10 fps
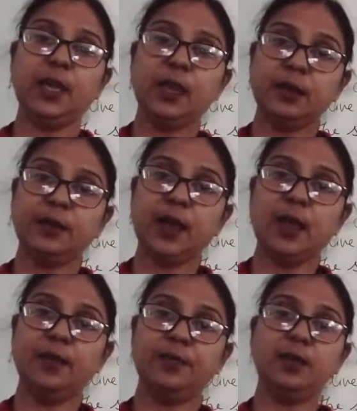
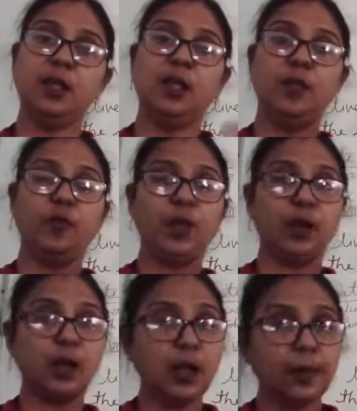aircraft
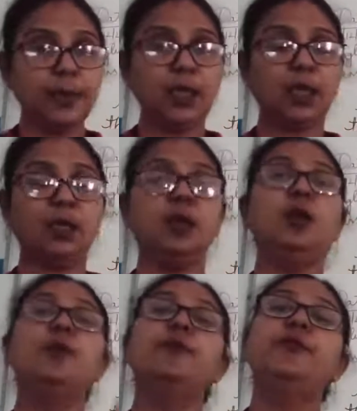were
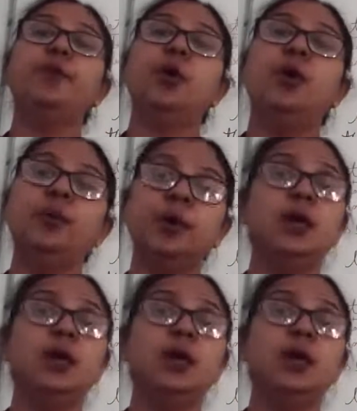coming from